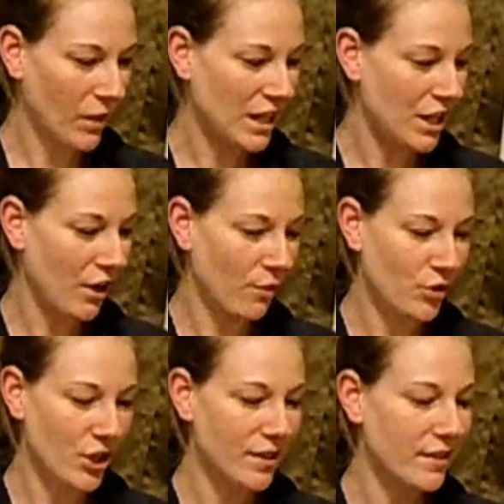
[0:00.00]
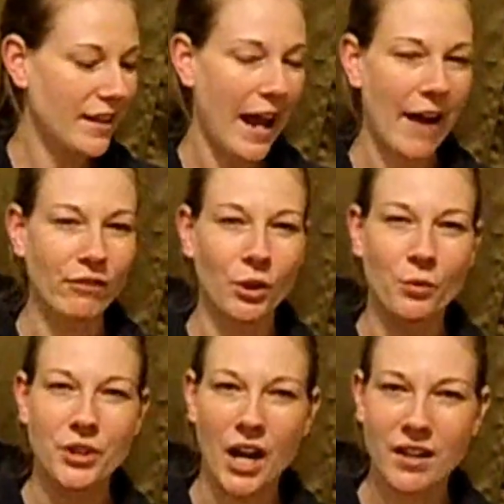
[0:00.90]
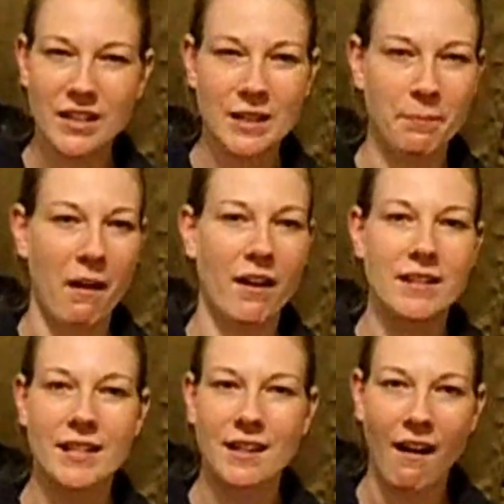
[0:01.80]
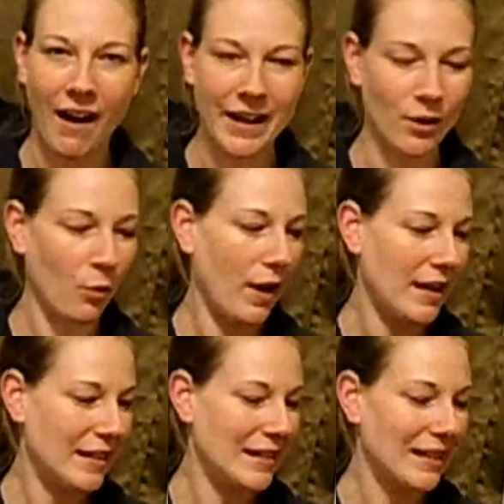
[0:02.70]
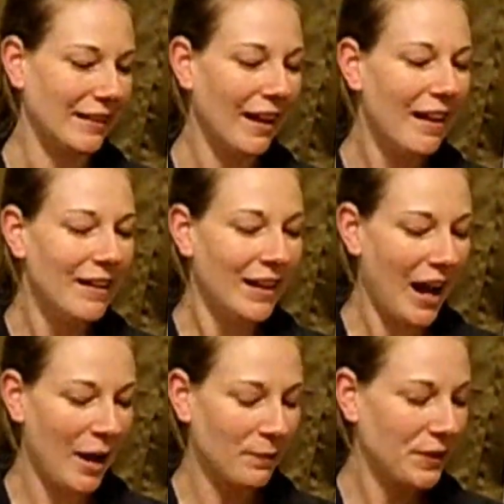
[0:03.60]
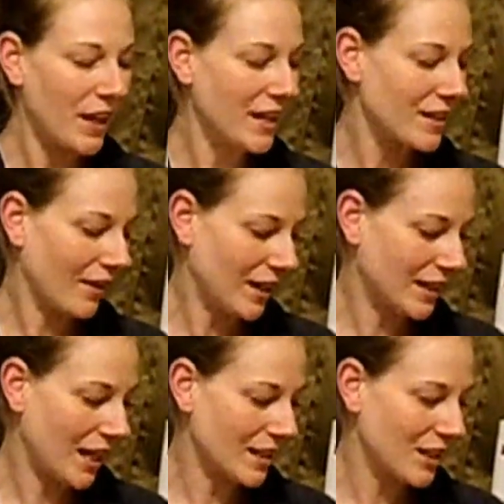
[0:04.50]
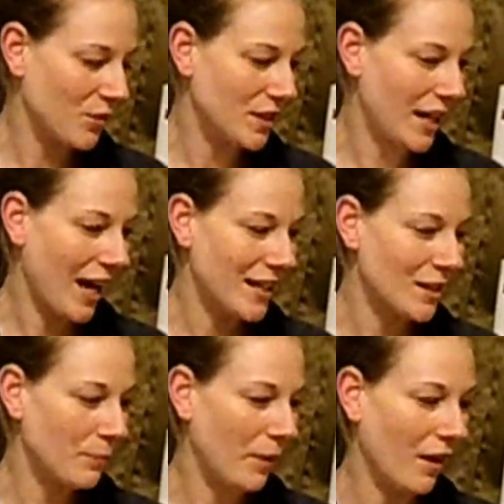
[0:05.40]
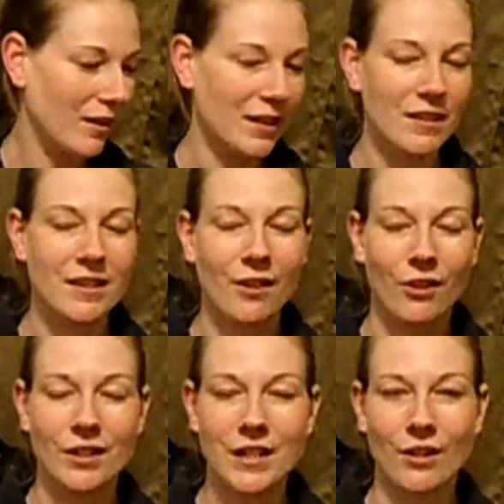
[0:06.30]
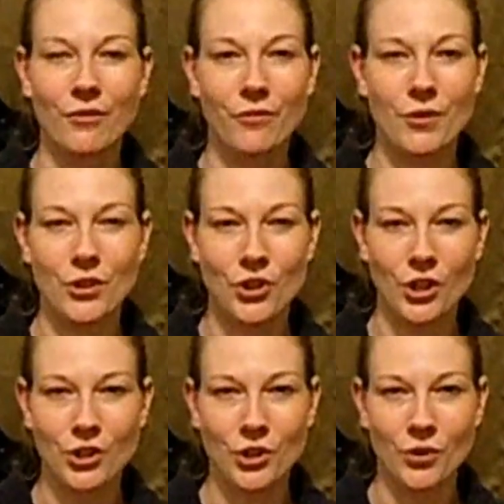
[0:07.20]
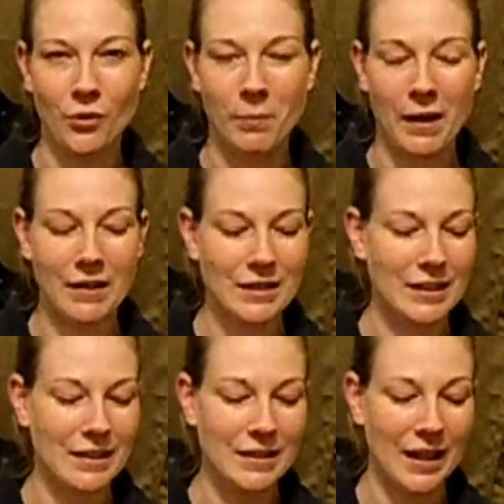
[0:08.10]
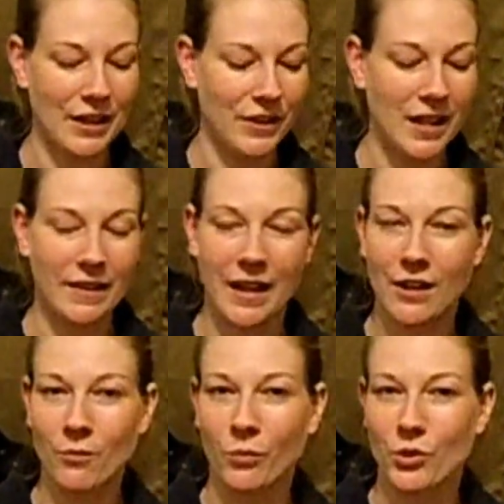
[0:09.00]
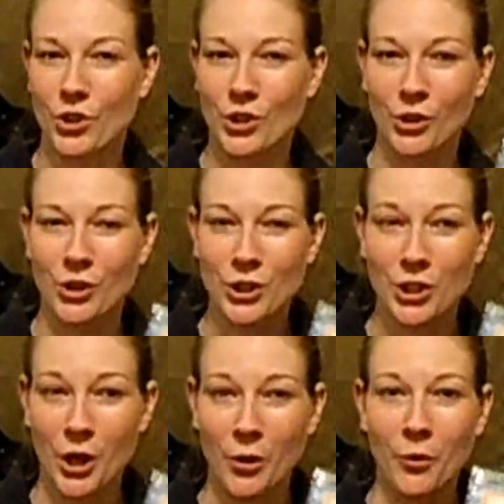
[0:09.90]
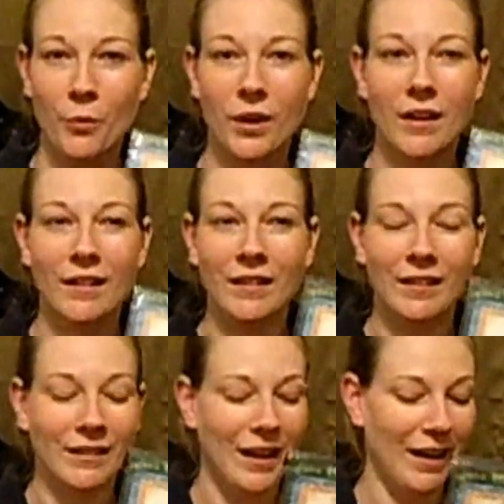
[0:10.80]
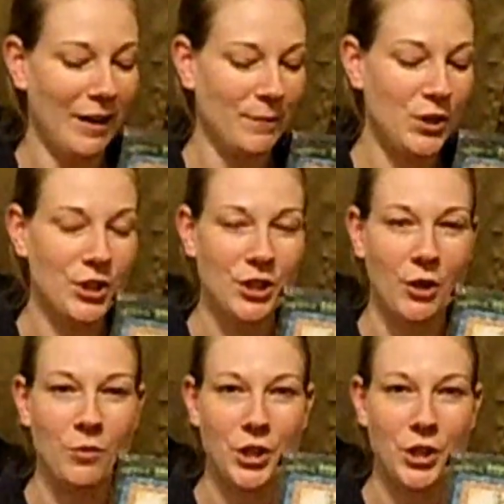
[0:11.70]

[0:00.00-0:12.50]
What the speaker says: Just to have little tuck spots and hideaways and things like that. So the tags and pockets are geared for the junk journal boxes. I think they will just look so just so